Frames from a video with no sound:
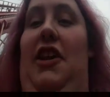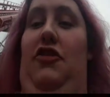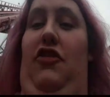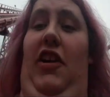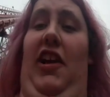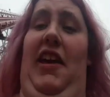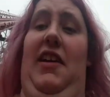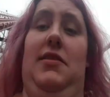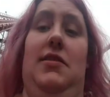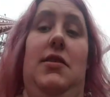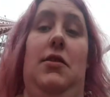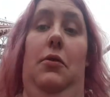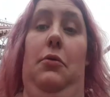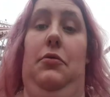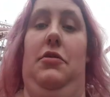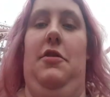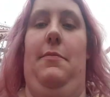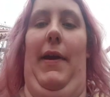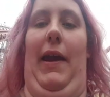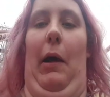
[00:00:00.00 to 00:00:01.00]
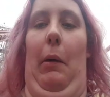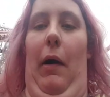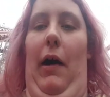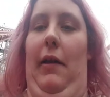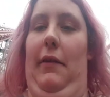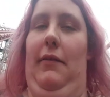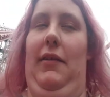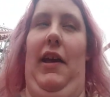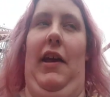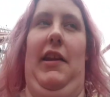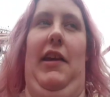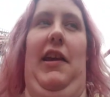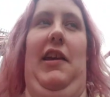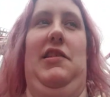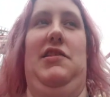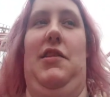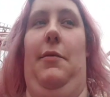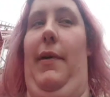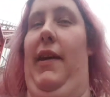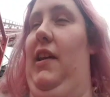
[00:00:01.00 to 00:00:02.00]
It literally is called the big one,
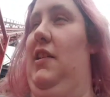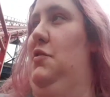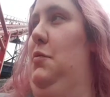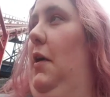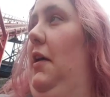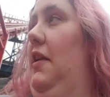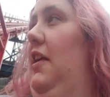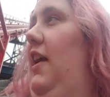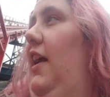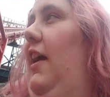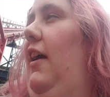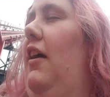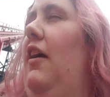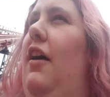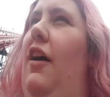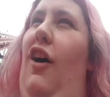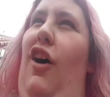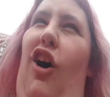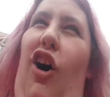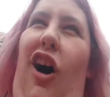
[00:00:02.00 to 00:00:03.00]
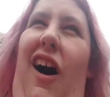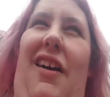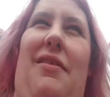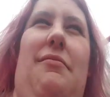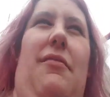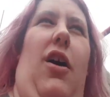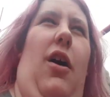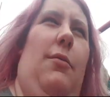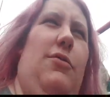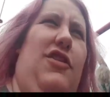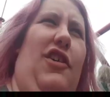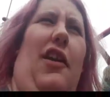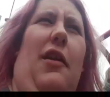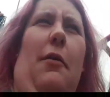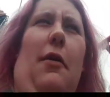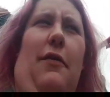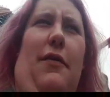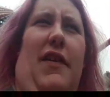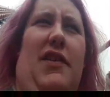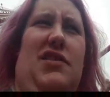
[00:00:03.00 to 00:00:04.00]
and it is the biggest one here.
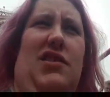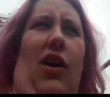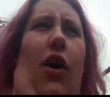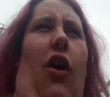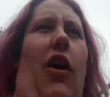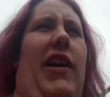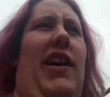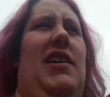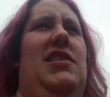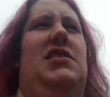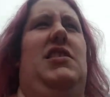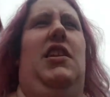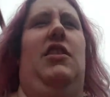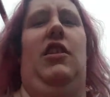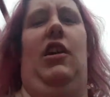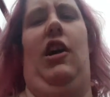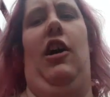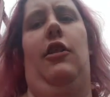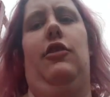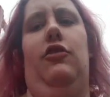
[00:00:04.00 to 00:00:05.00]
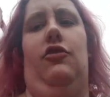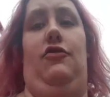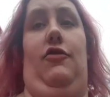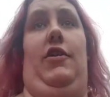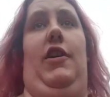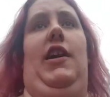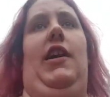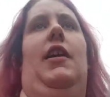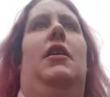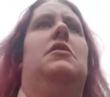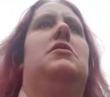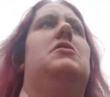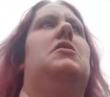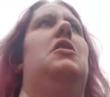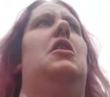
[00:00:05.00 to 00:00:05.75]
I don't know if it's the highest in the country,